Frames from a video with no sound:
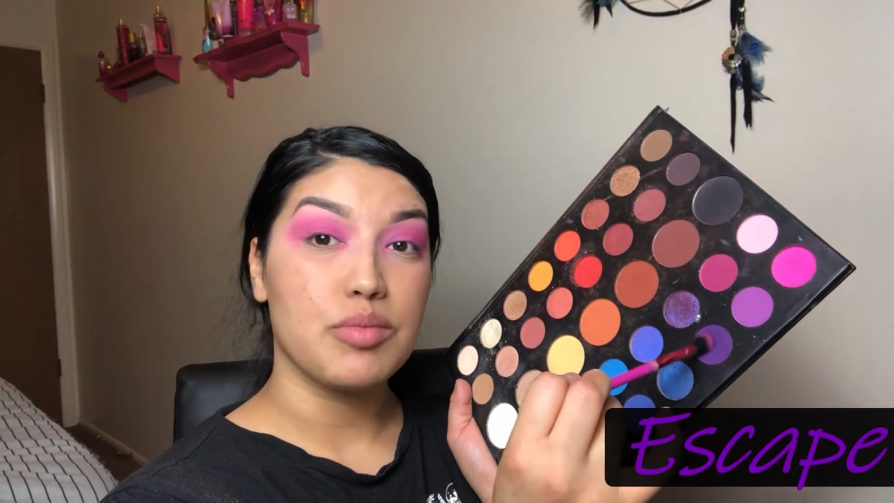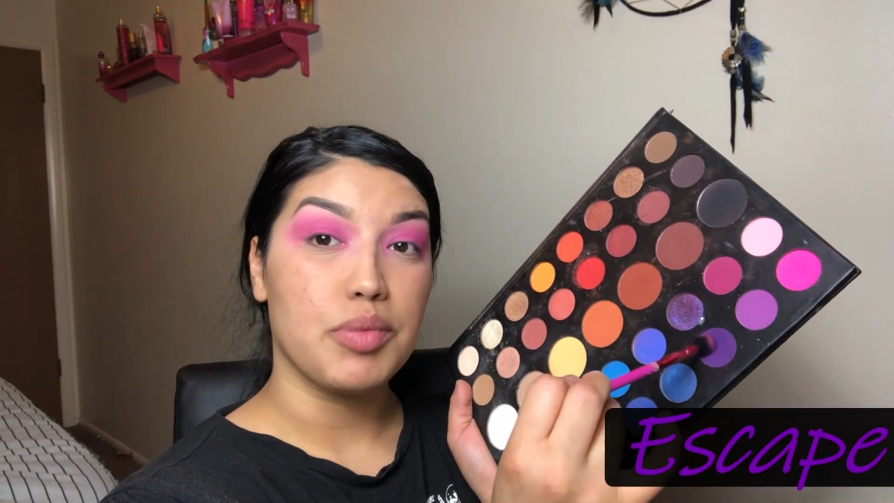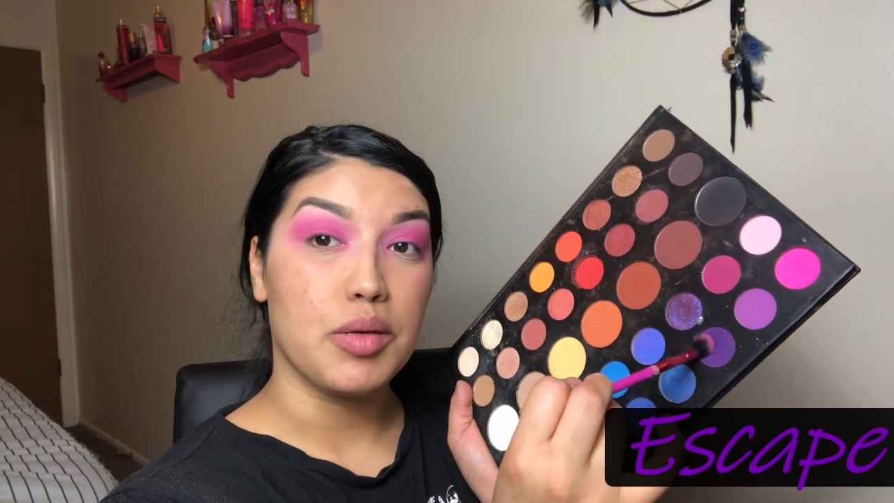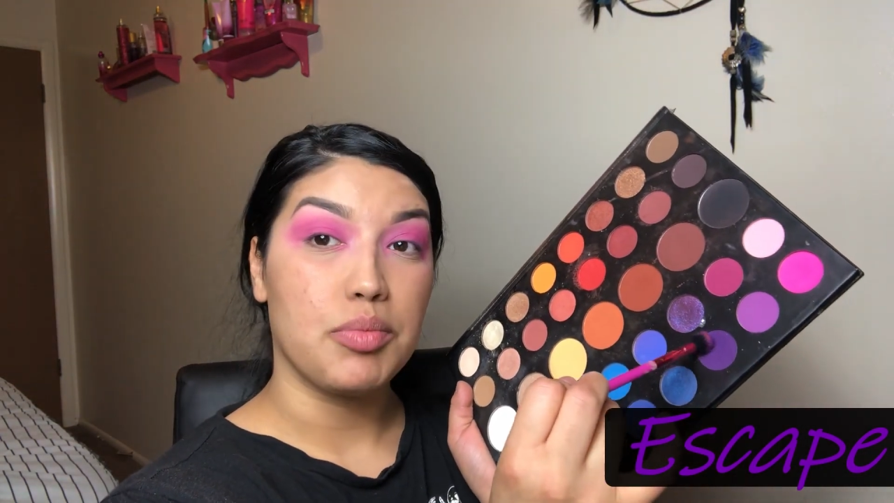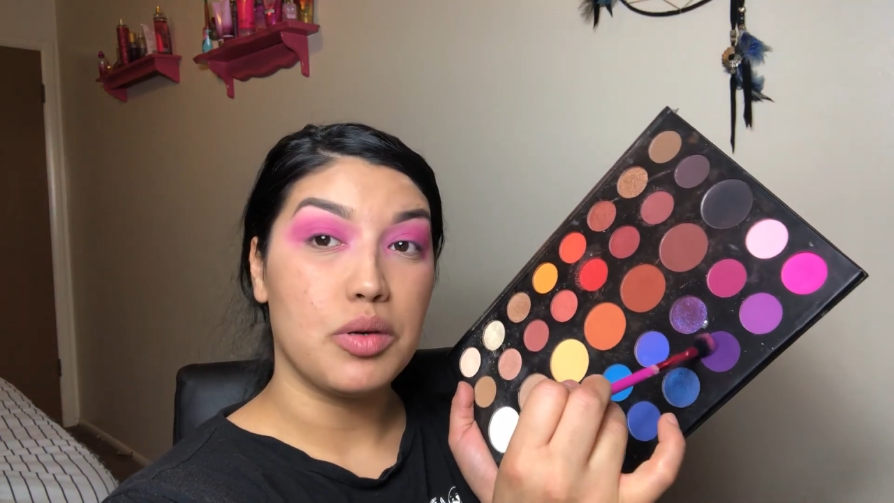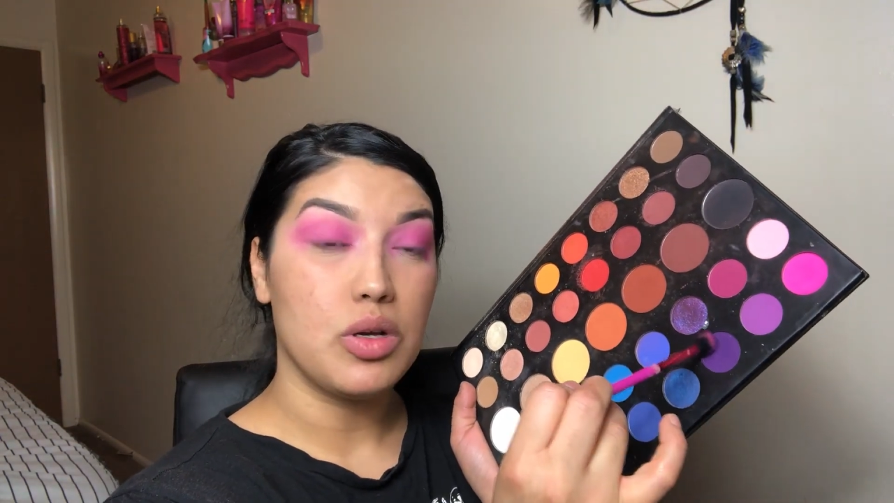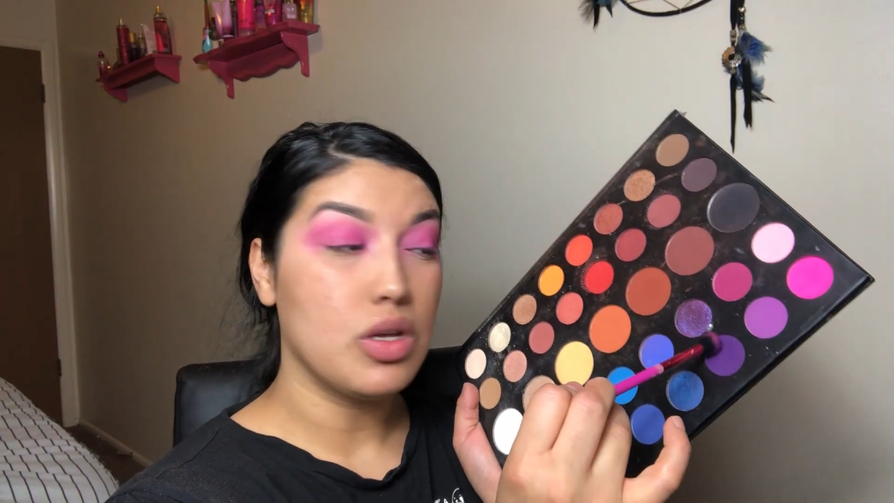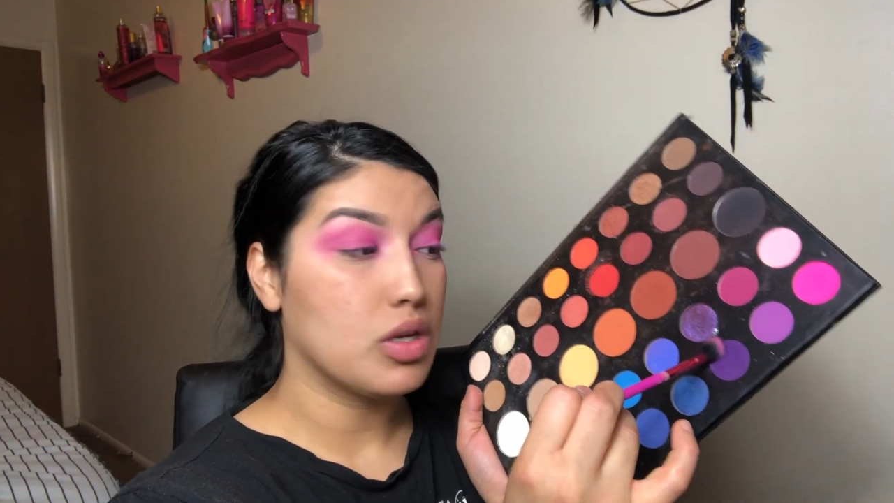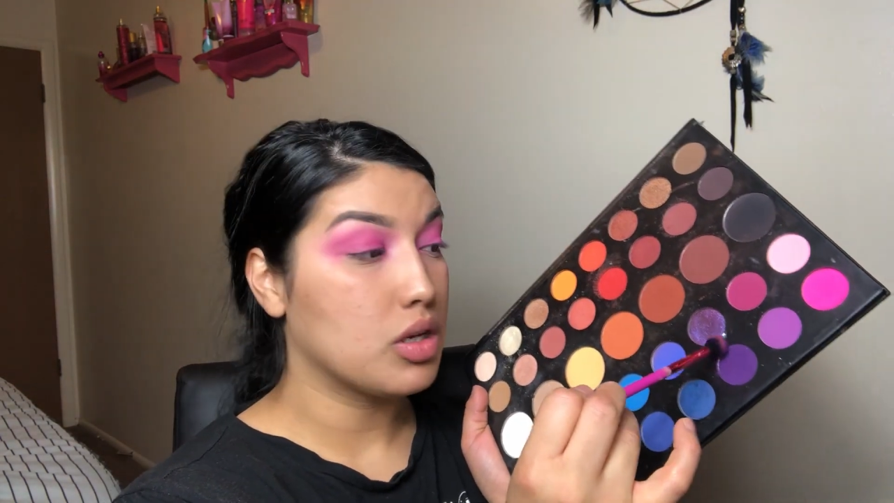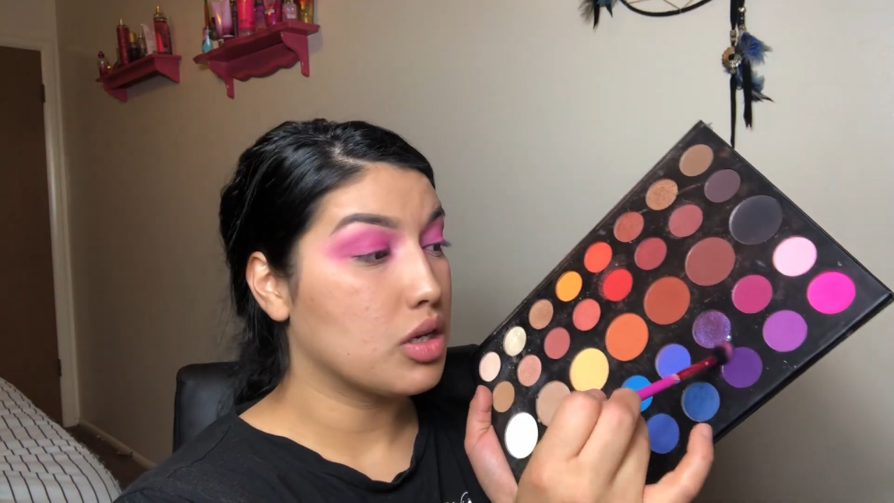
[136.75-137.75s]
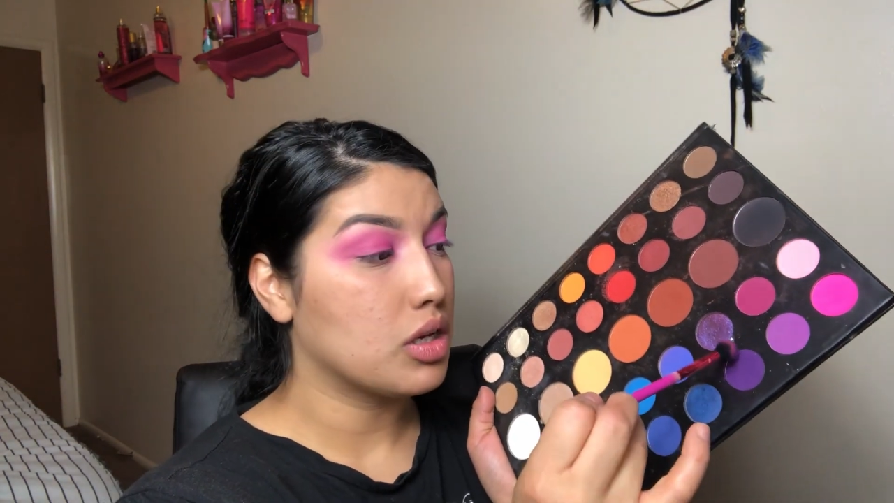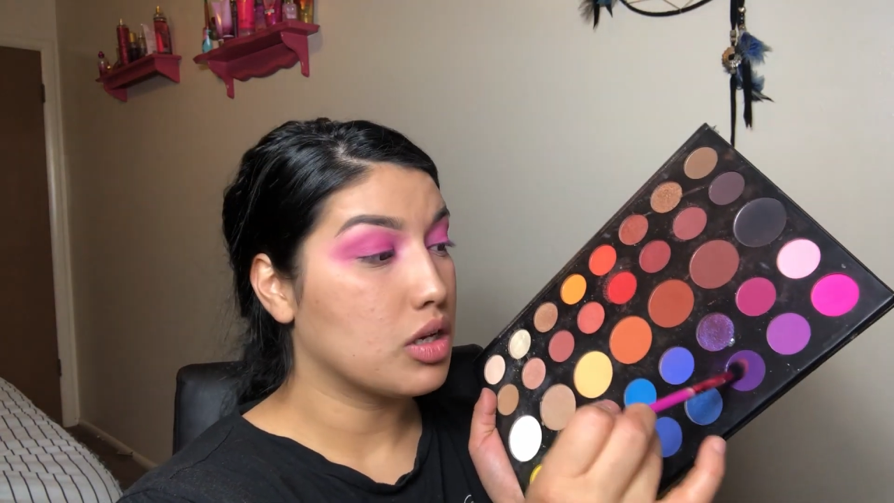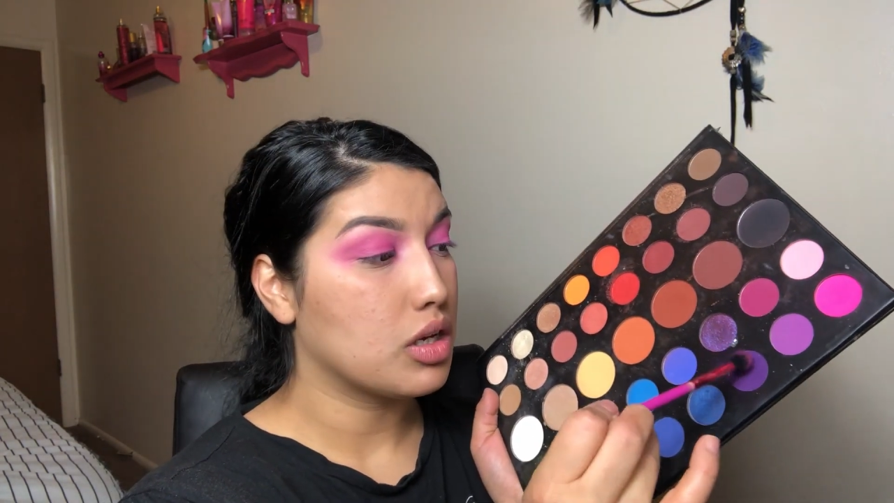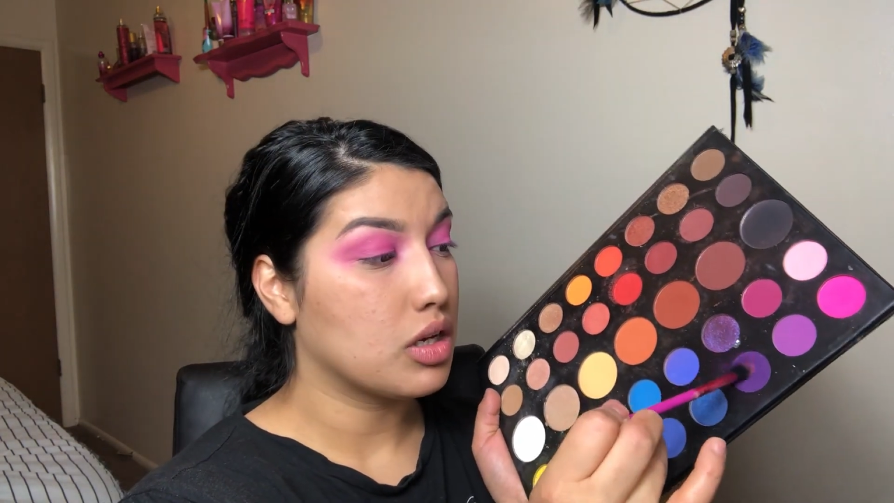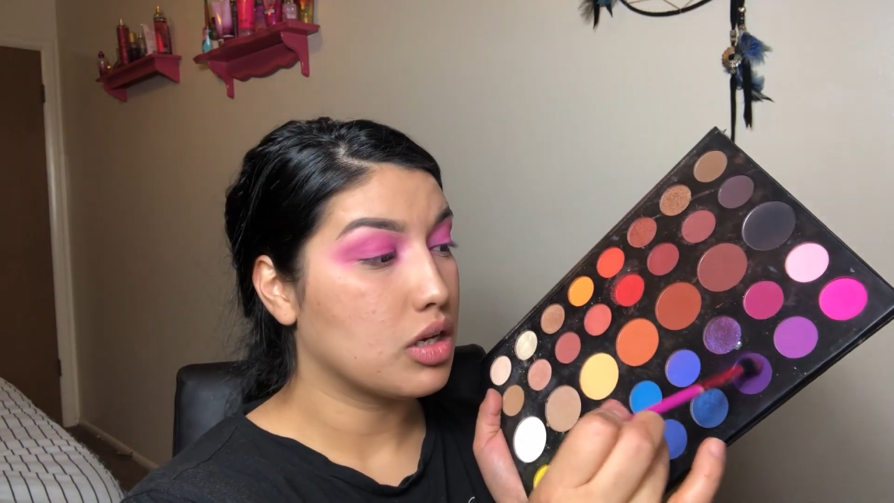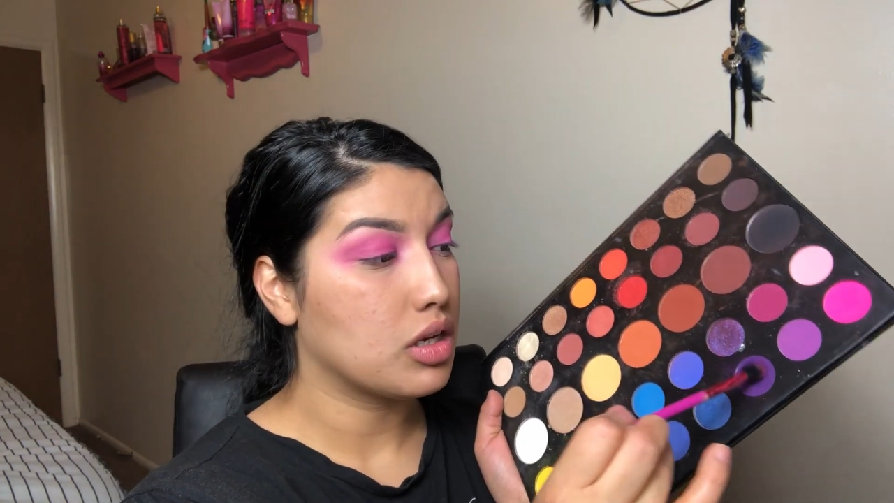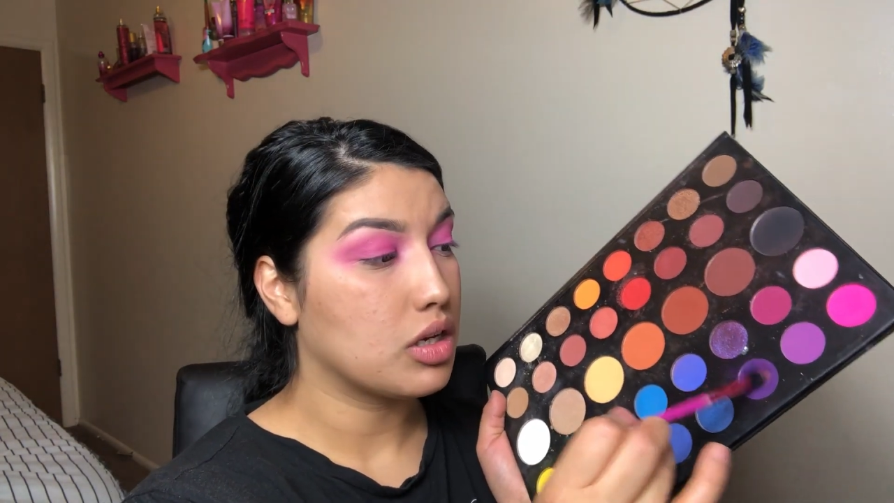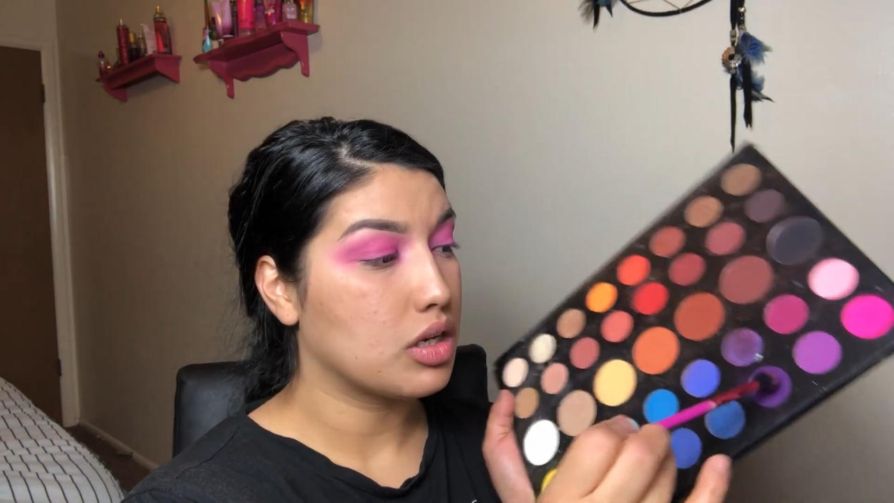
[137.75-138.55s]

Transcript: purple on my